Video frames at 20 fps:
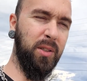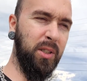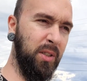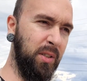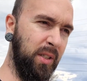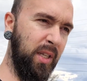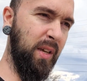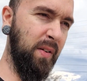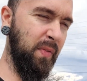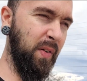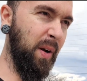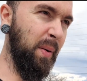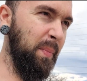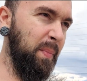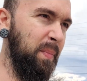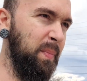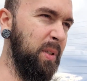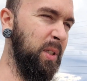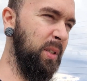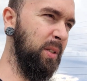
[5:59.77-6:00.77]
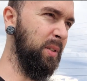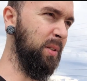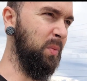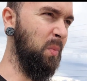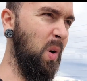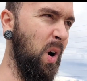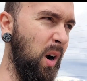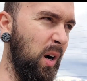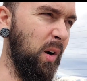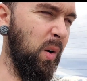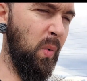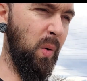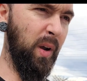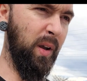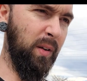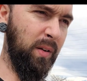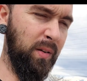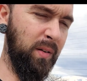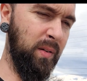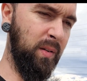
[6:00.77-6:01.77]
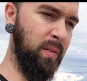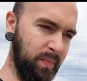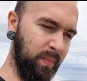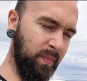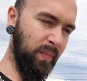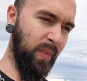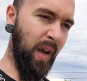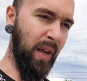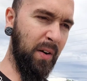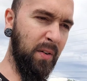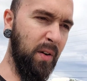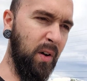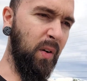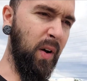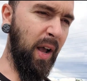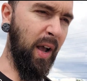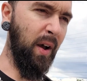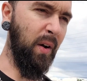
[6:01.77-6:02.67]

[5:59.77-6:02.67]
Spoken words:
Just give up, just walk away. I don't know how,